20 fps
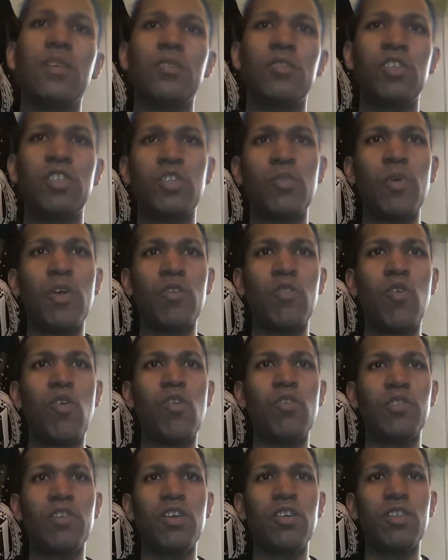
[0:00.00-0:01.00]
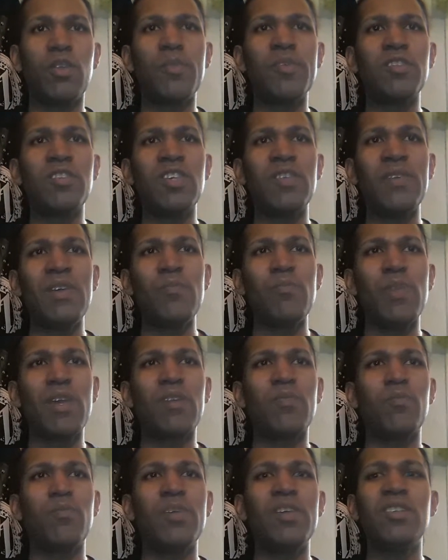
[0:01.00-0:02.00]
Since they want to call the, the Miz TV
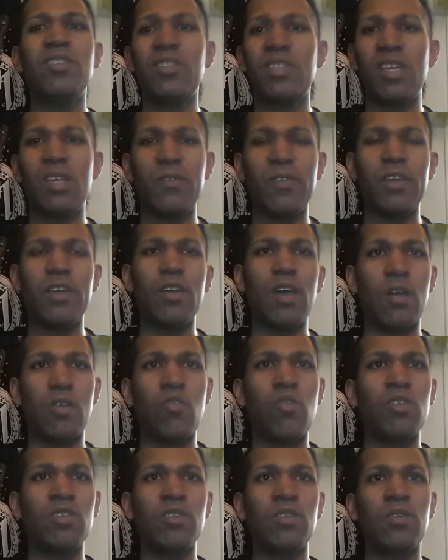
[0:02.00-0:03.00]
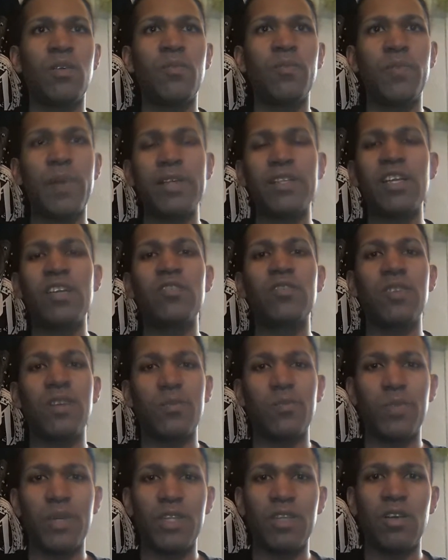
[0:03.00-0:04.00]
McMiz TV, I'm calling um, by their
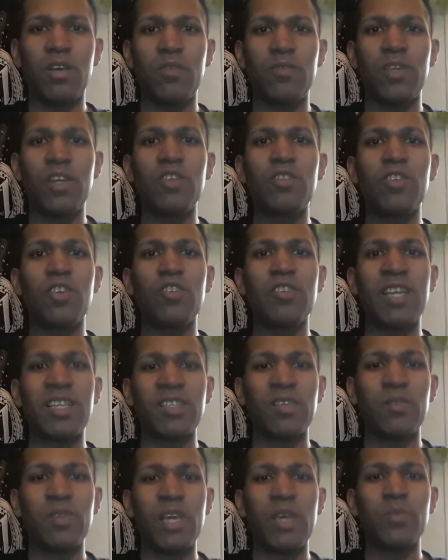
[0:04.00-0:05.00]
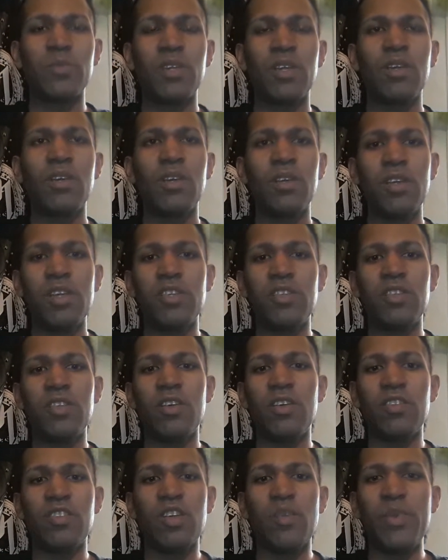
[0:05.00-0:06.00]
by um, their their tag team names
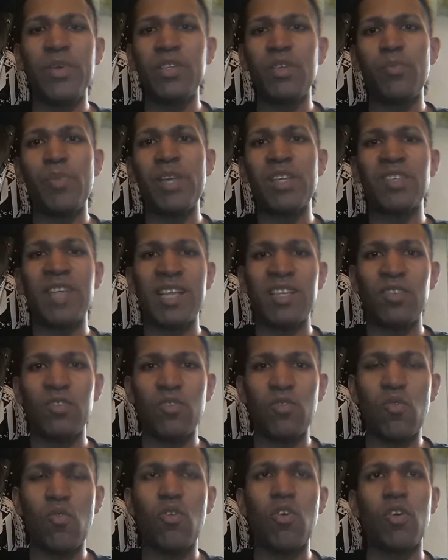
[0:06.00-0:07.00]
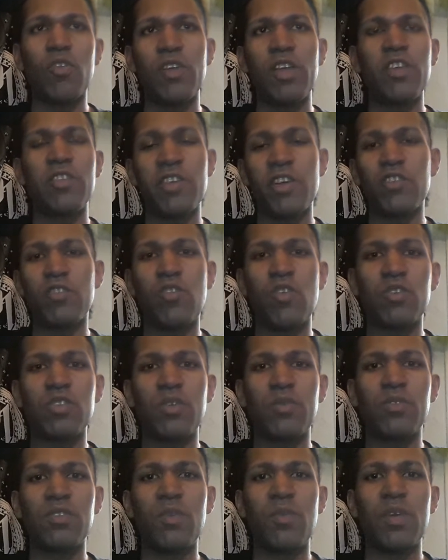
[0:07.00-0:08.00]
instead of being the best tag team in the world, eh, they're called
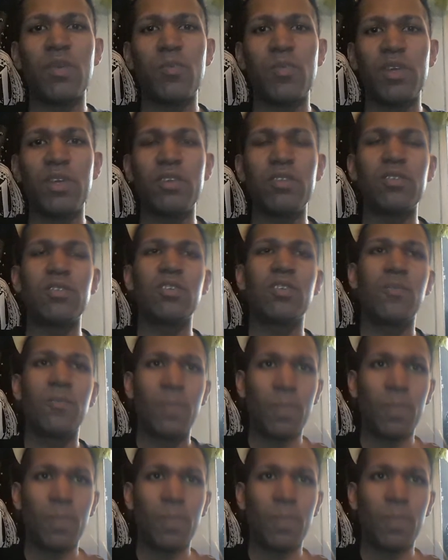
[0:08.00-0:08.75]
the, the McMiz.